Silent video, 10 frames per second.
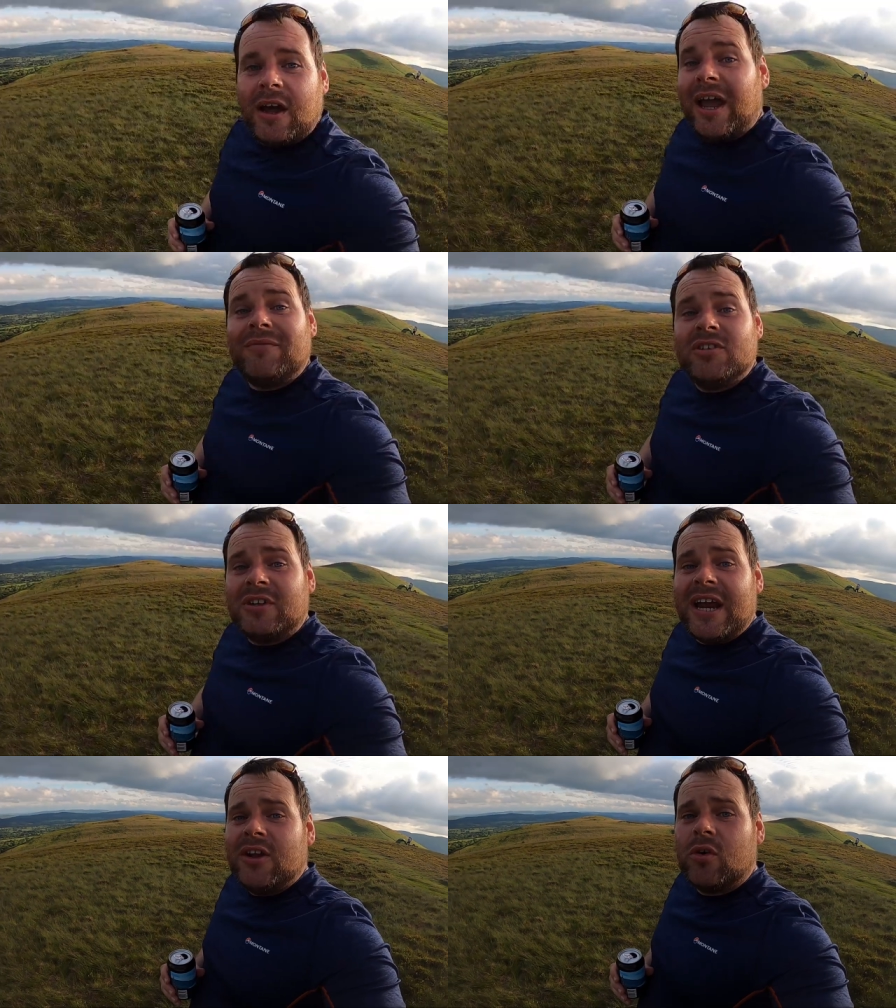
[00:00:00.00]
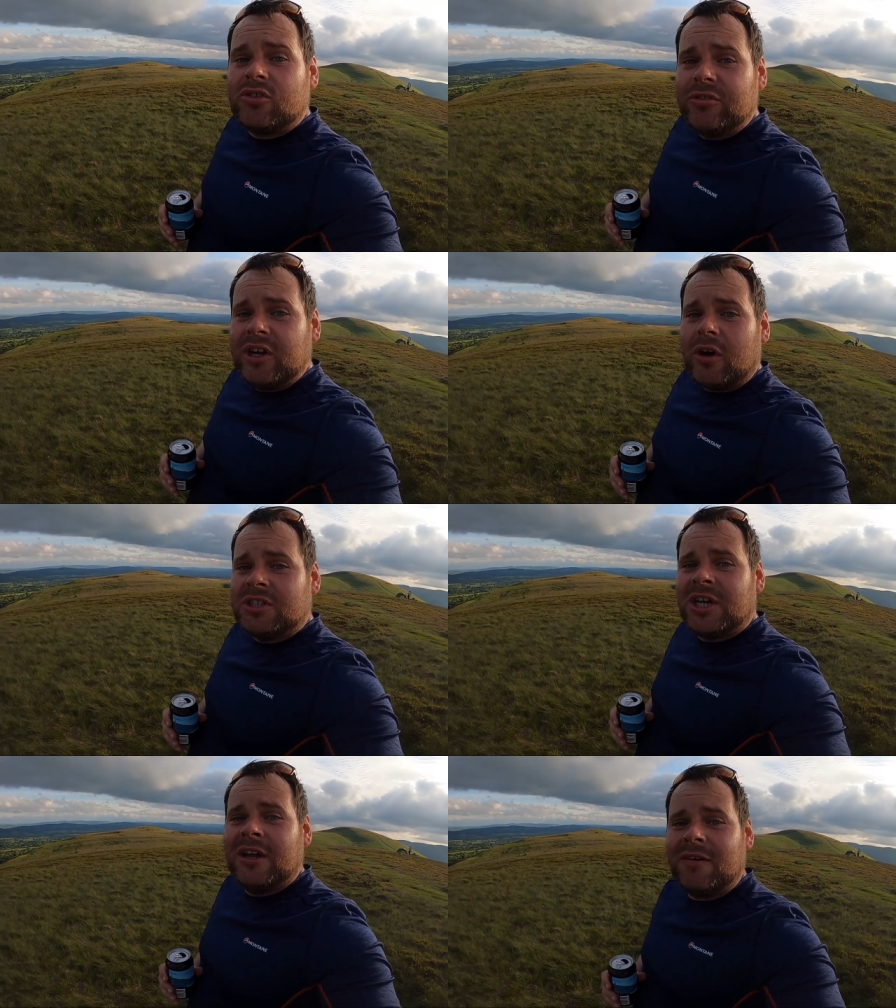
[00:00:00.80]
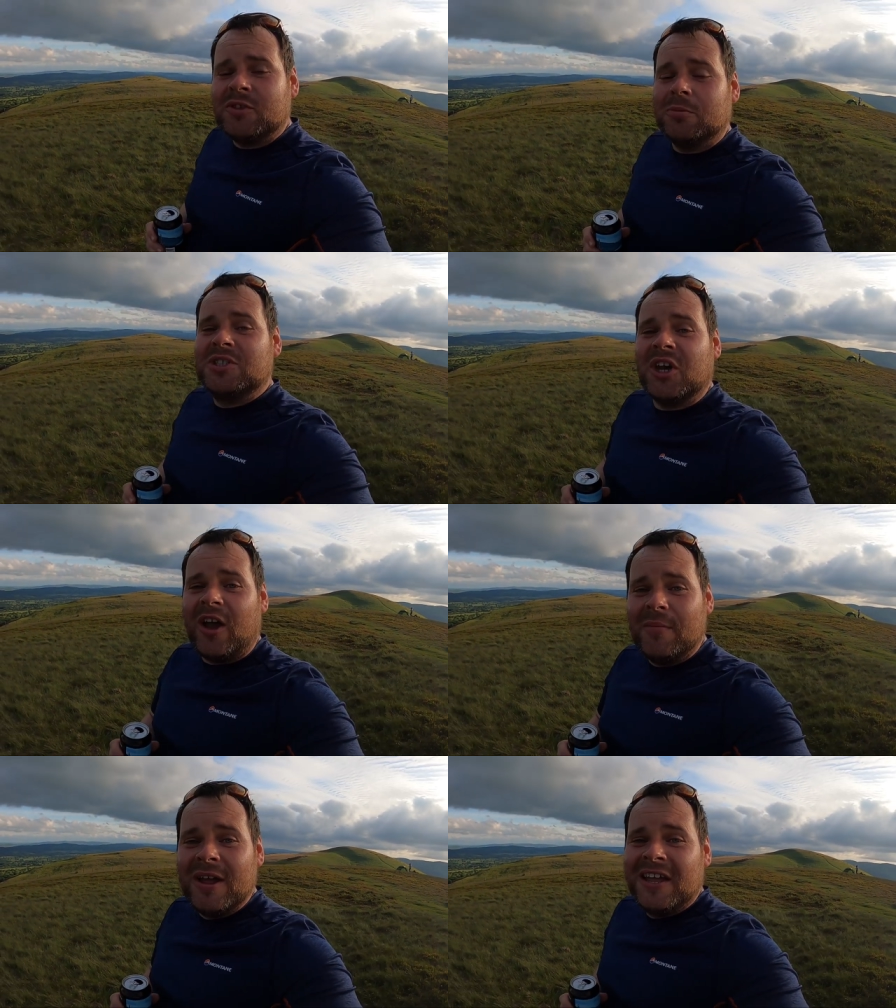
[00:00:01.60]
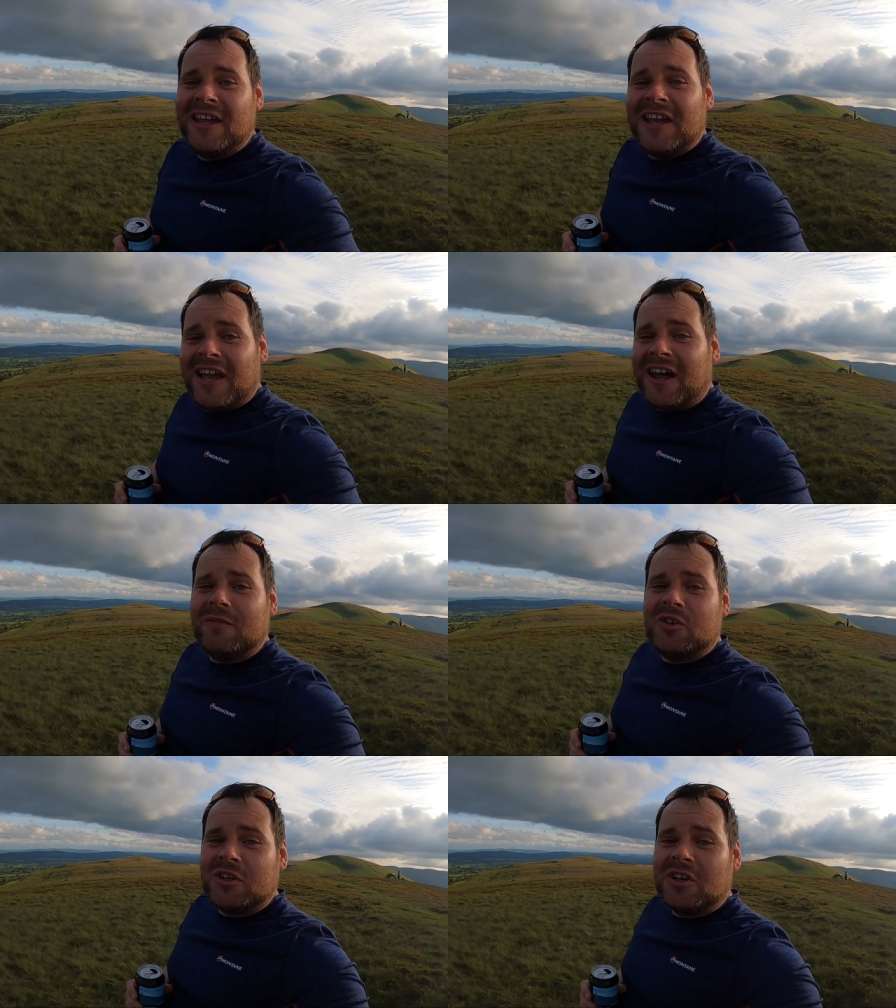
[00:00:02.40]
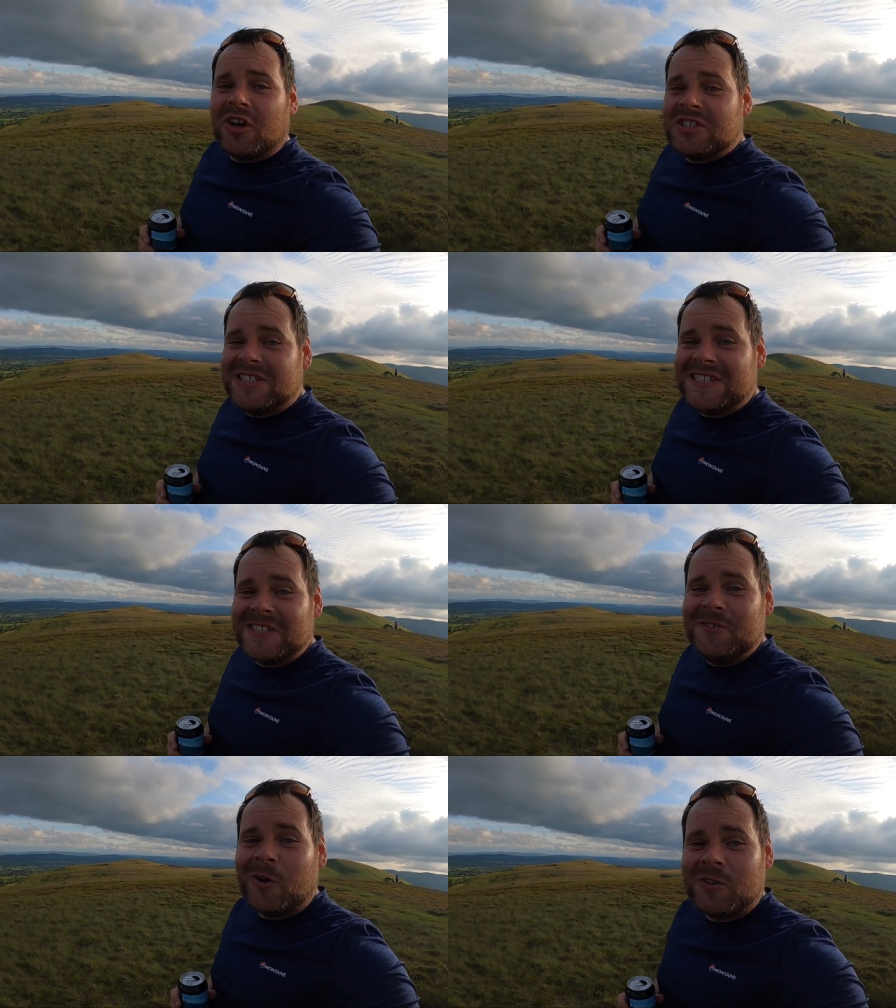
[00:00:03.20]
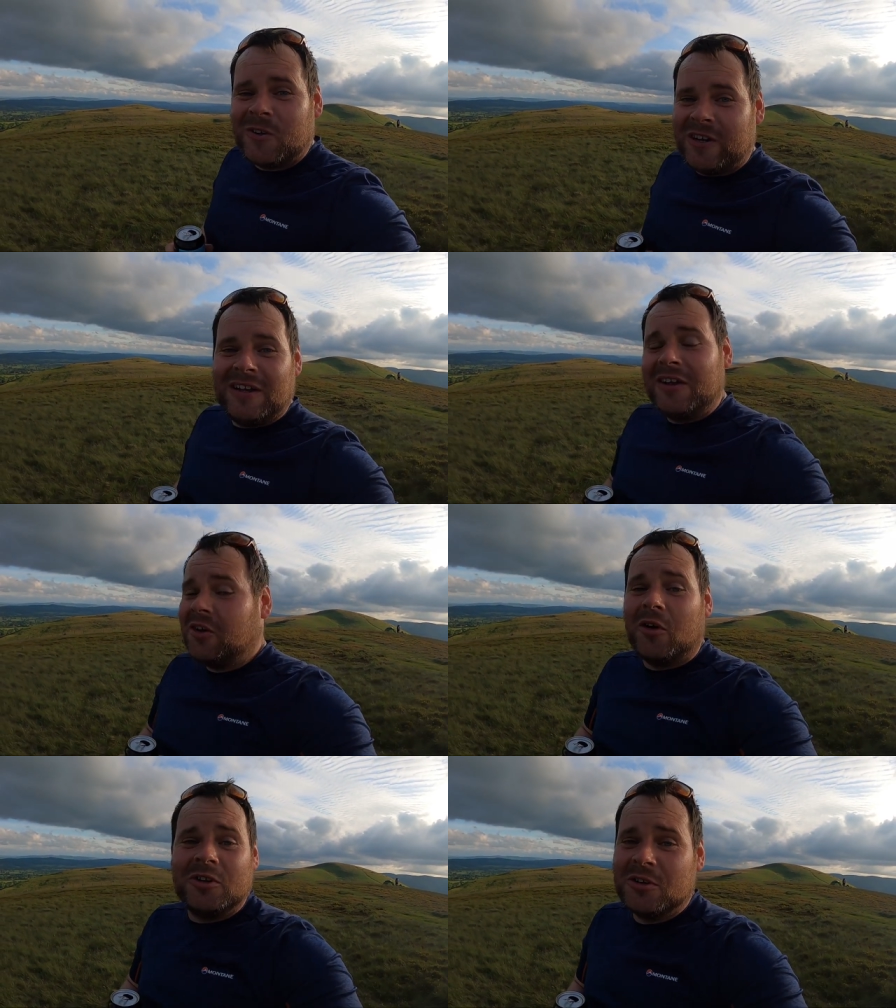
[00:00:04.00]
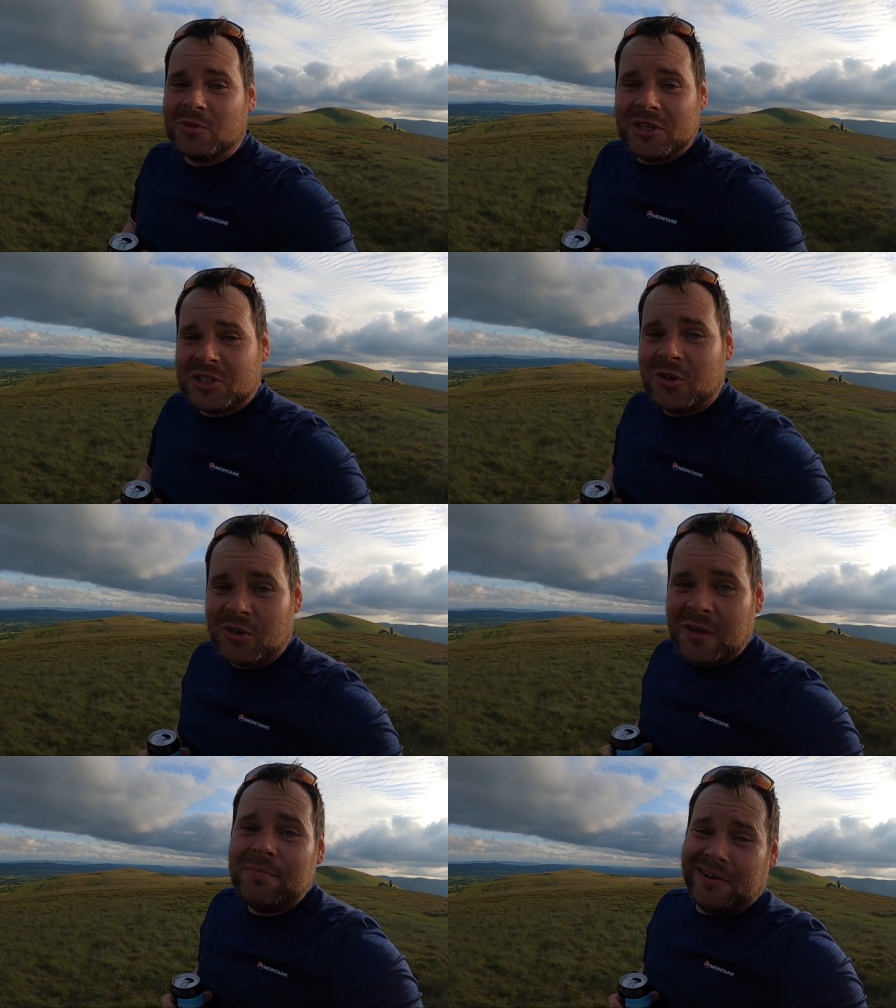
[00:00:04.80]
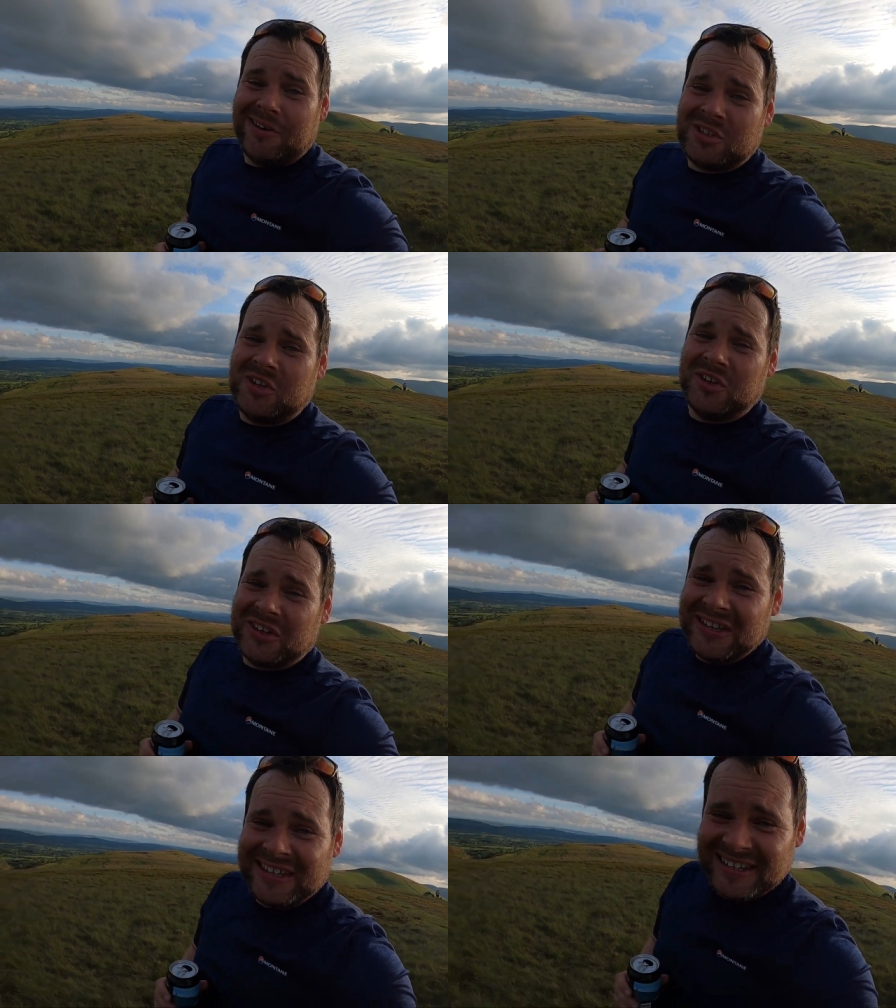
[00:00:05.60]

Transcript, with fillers: And I haven't done any ordinary knot. I've took my time and I've done a nice decent knot on it. God knows what it's called, but it looks good.